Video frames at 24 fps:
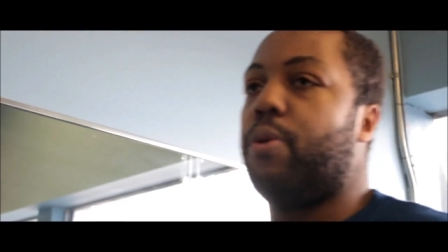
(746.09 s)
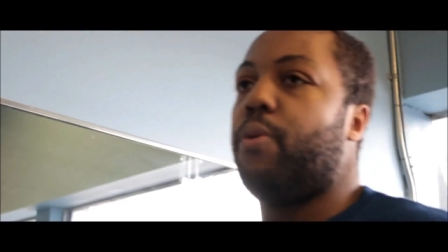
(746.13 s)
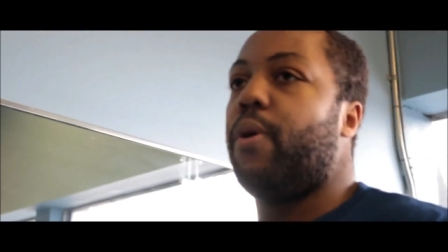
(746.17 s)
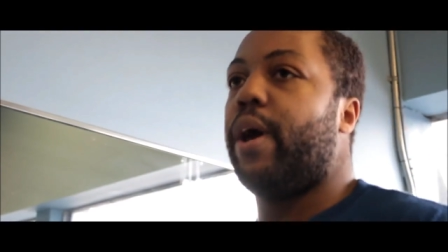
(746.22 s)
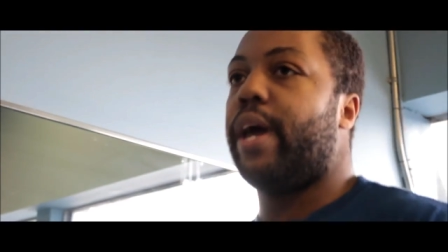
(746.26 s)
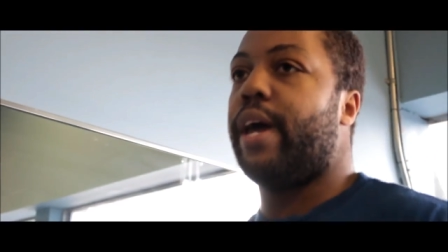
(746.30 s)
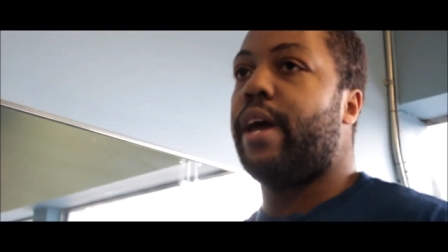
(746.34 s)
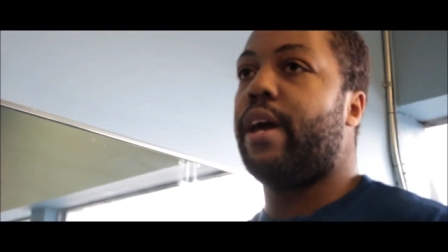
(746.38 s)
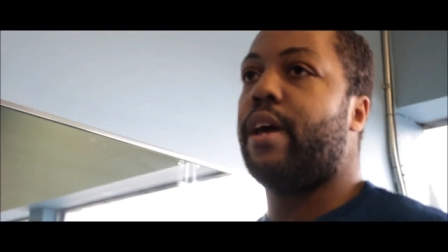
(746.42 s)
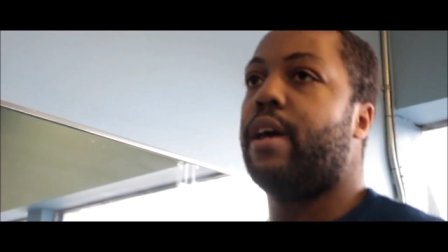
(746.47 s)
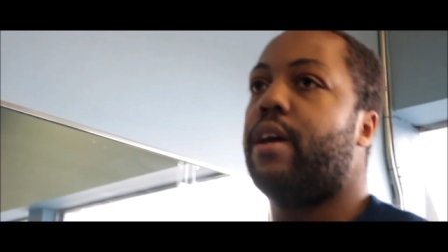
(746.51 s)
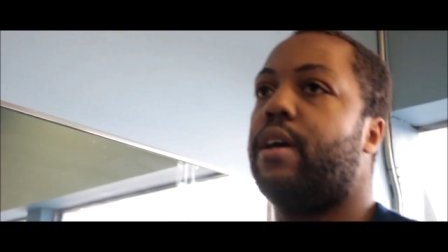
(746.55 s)

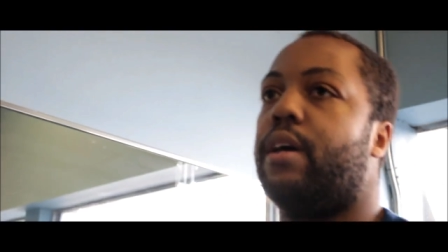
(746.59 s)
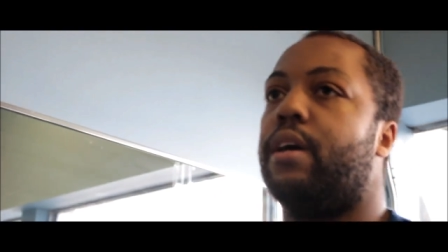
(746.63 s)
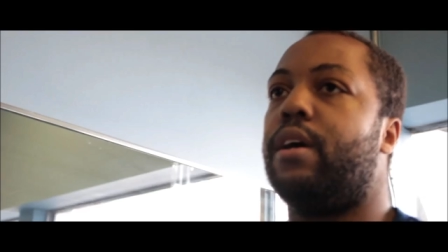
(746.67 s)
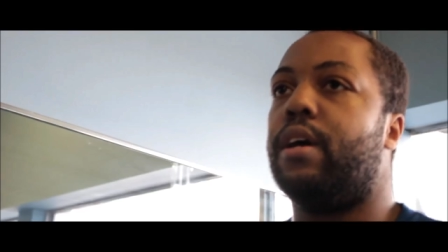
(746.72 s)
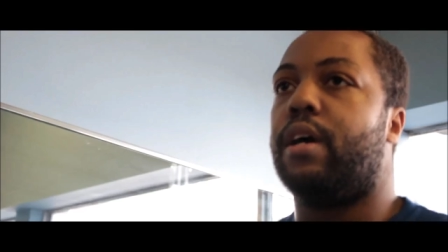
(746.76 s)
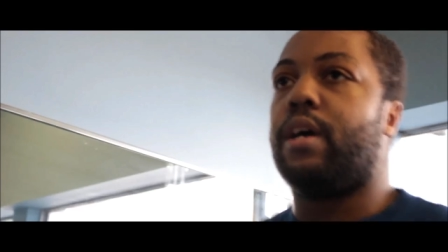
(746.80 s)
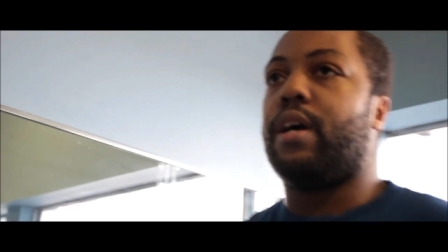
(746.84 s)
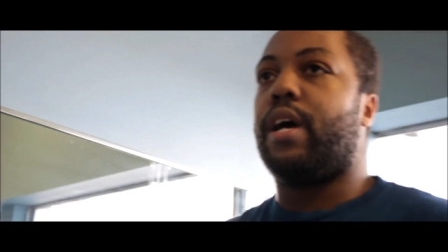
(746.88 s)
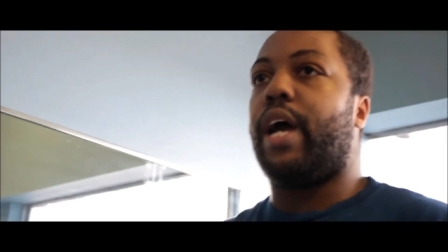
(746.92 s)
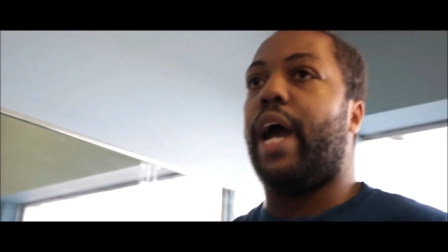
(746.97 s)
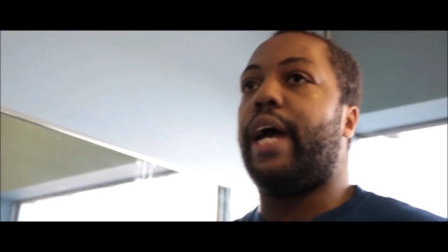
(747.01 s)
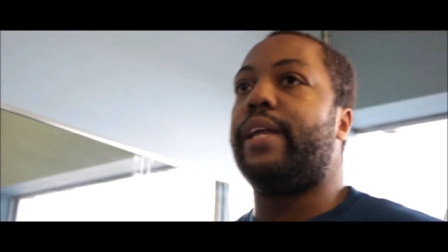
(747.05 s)
away,
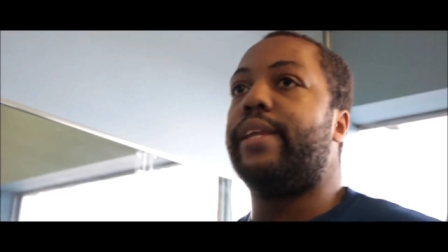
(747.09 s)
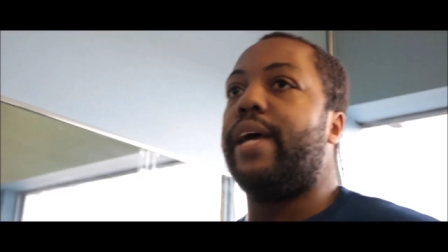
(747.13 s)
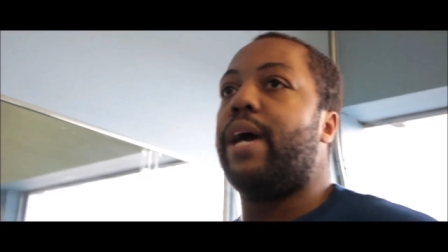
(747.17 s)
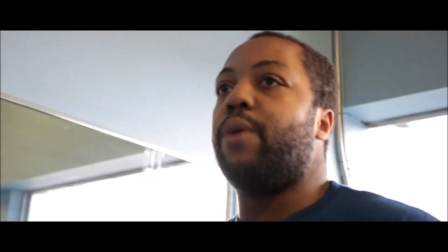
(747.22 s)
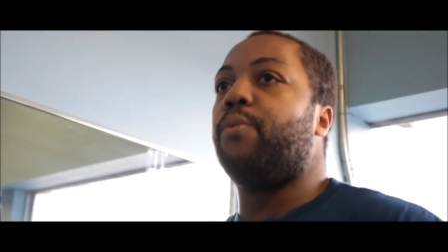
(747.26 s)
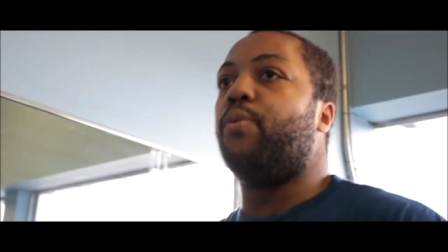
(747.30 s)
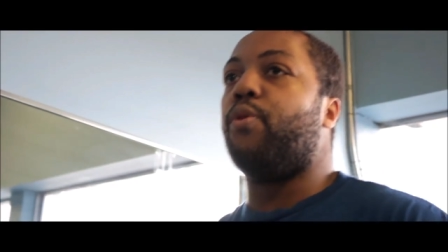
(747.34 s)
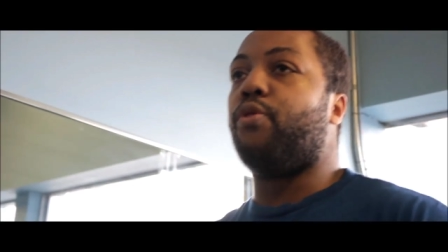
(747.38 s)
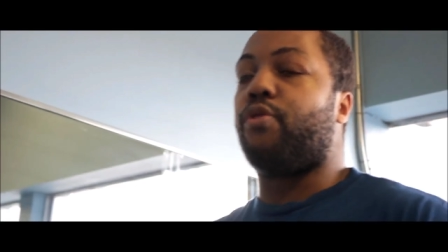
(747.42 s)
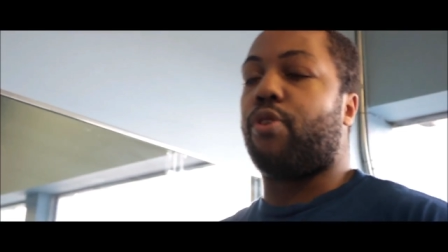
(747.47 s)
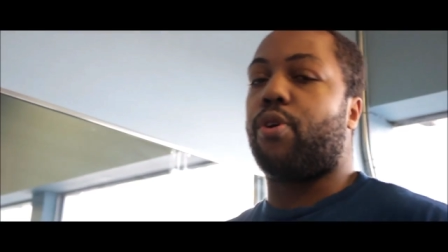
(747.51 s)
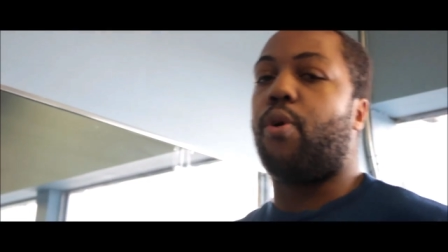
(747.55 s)
and then
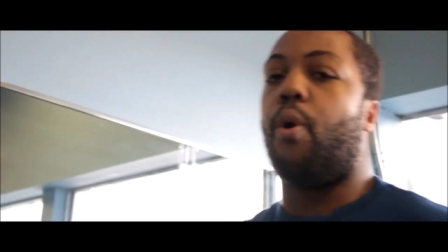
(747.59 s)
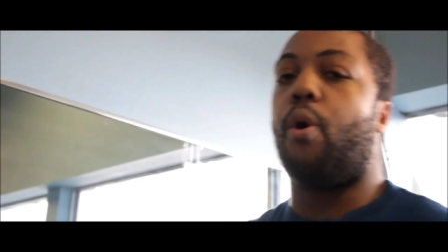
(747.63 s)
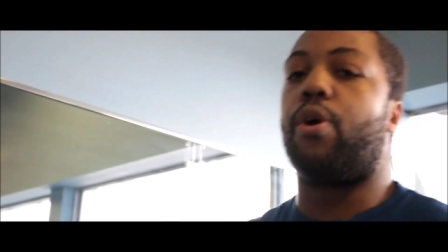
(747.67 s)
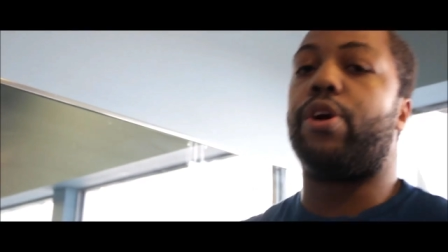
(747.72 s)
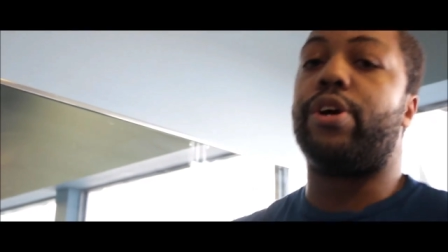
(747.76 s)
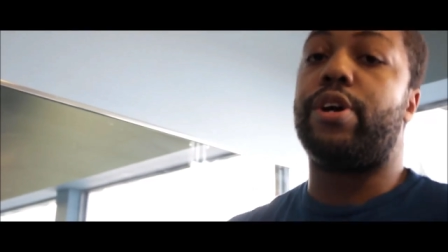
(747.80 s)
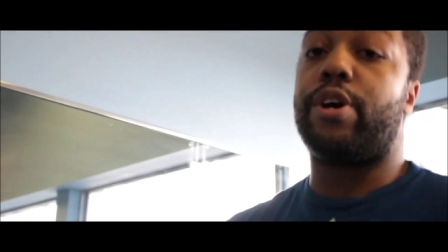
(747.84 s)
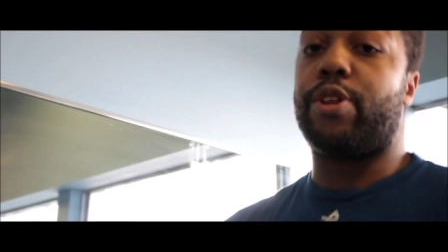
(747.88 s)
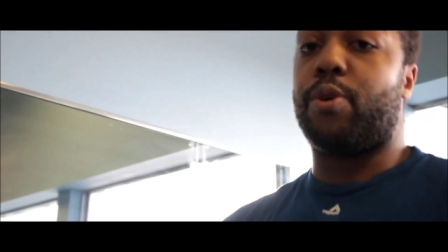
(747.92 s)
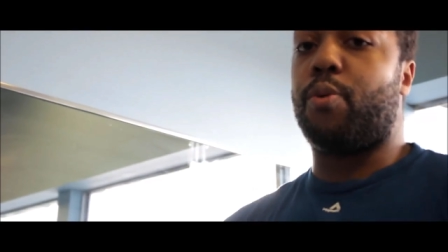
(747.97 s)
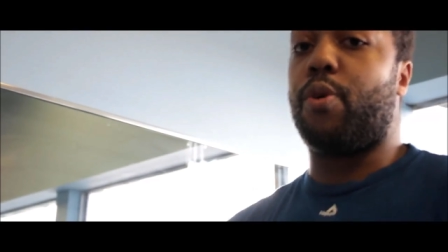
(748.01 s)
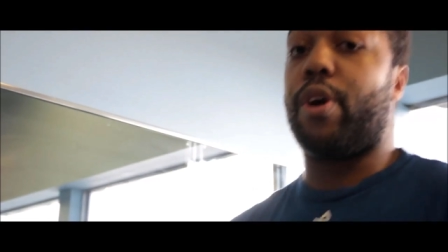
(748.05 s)
we'll record
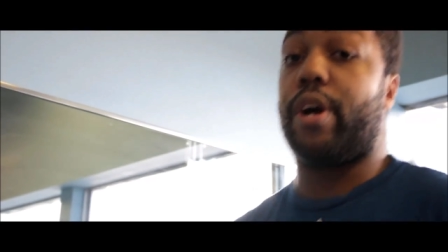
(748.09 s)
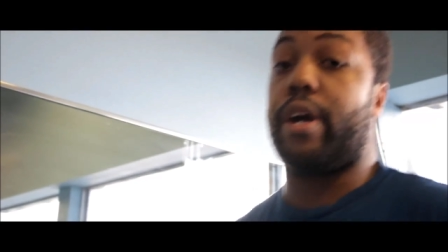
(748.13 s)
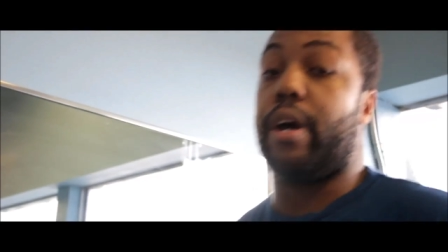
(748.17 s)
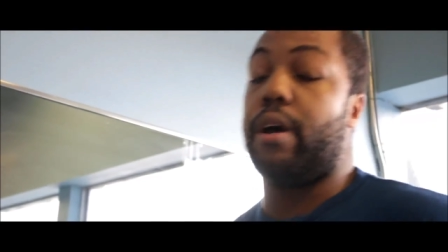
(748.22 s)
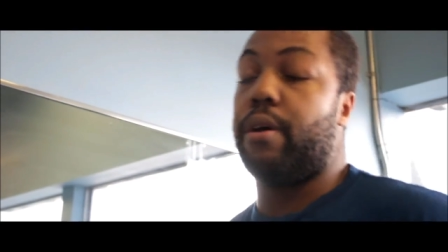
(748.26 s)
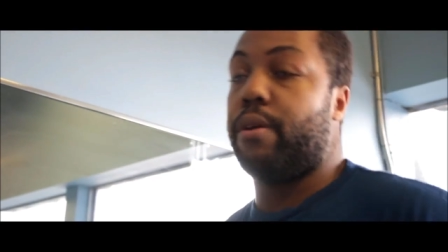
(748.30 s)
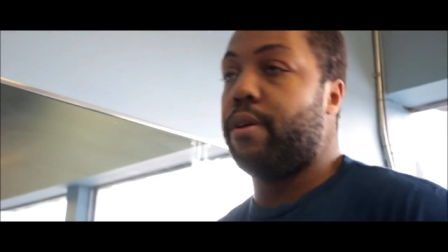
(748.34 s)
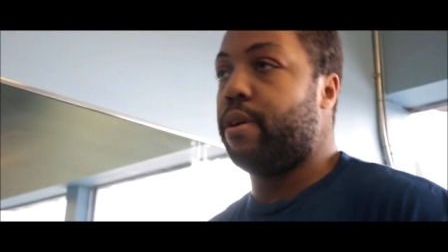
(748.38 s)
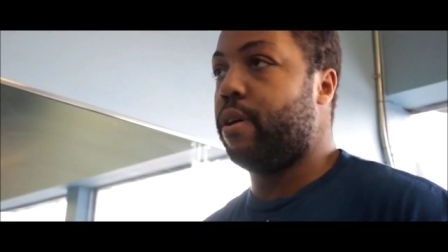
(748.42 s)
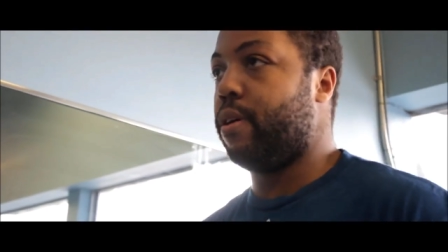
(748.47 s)
another workout.